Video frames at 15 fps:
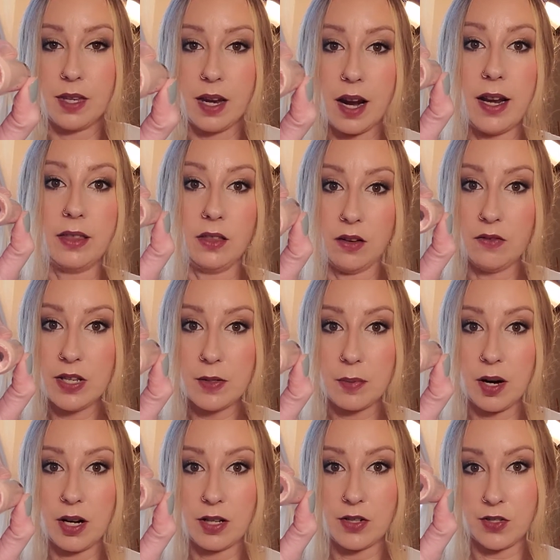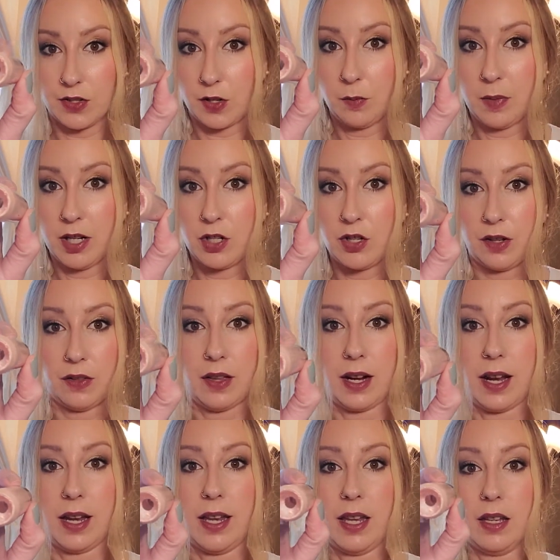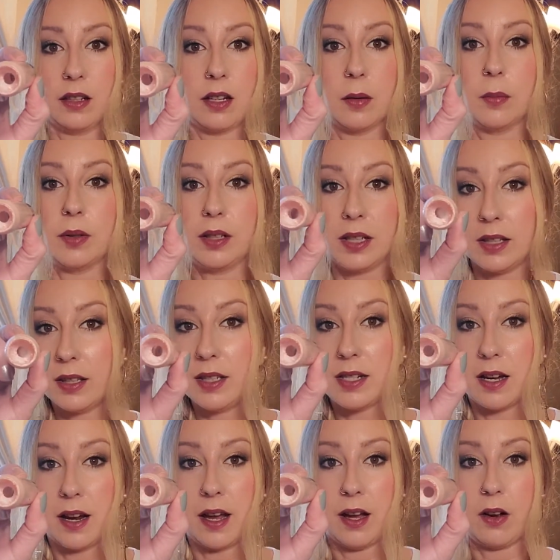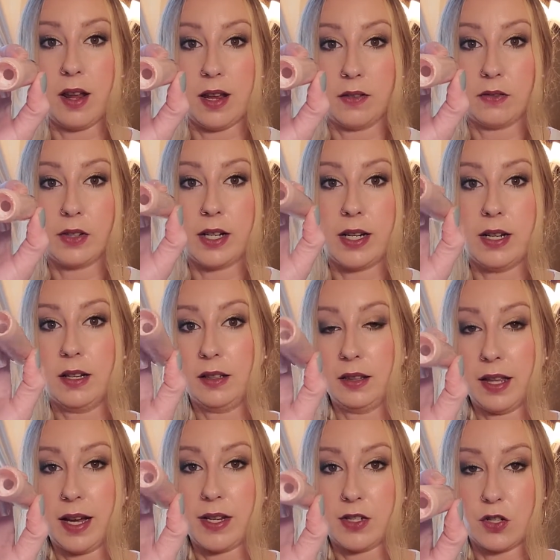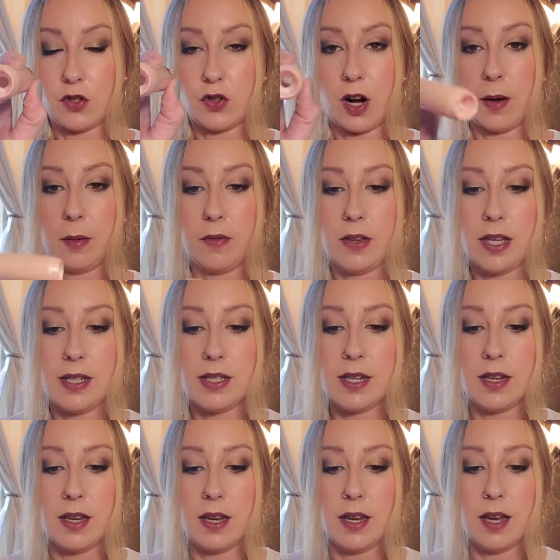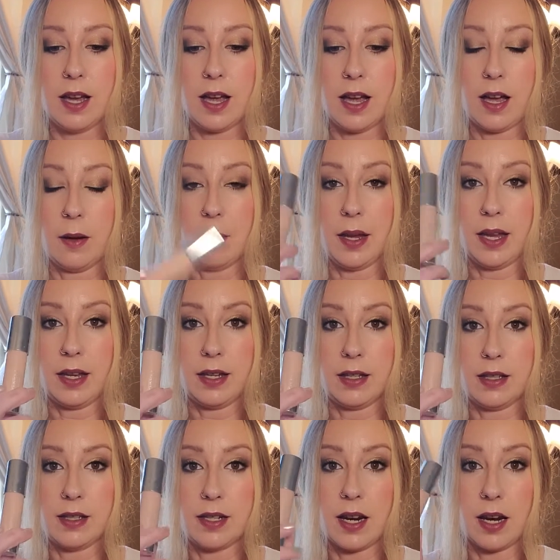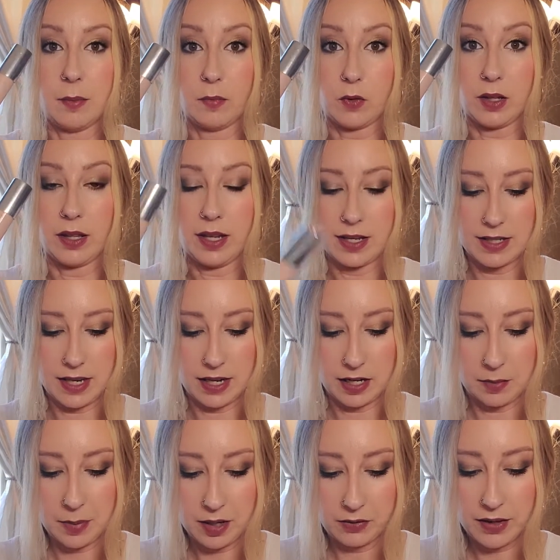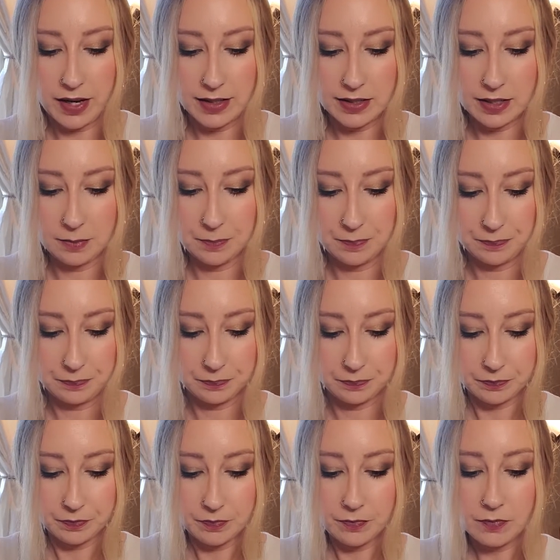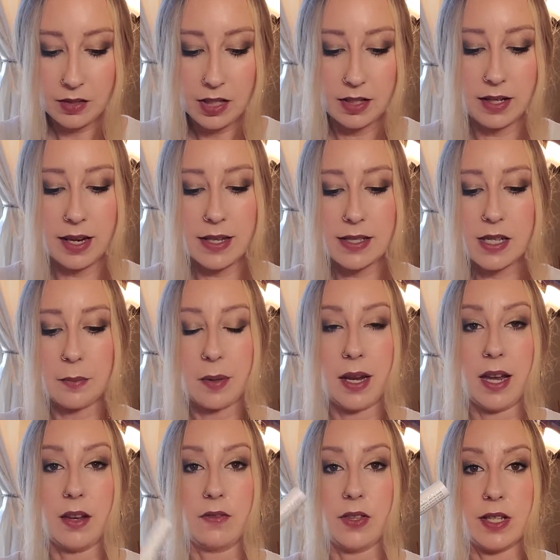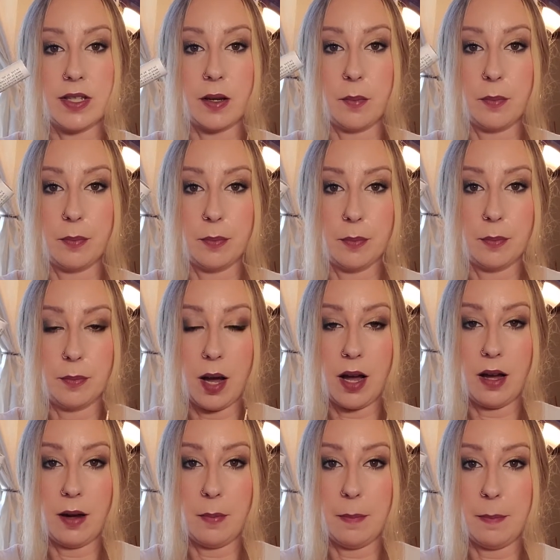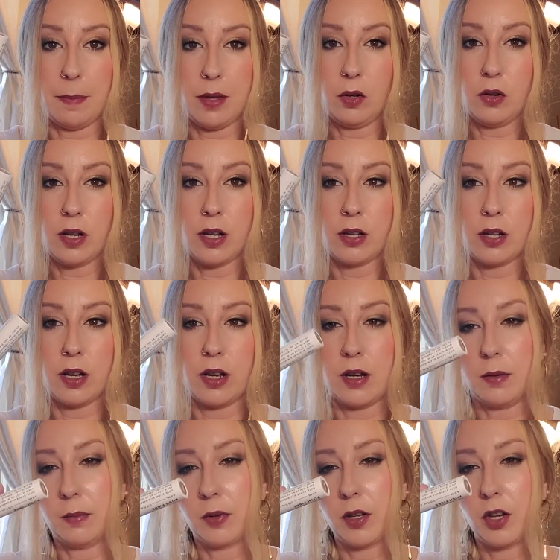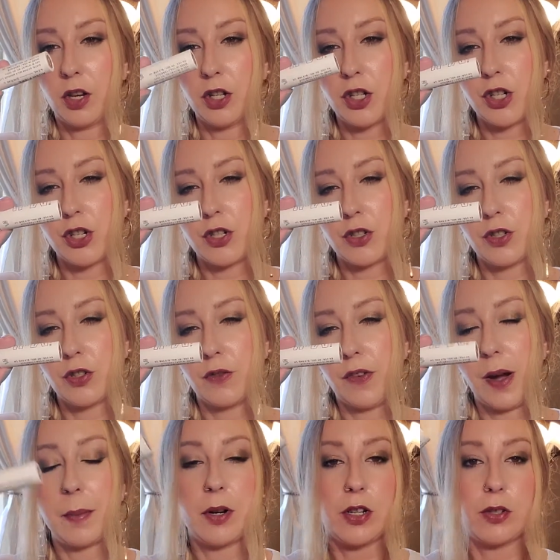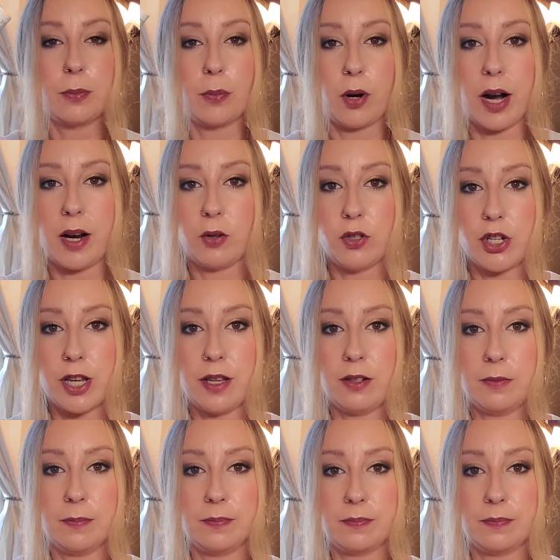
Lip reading: I love this product so much that I completely dug out every last drop of it, and I'm really excited about that. Next up, I have this Milk Kush Fiber Brow Gel.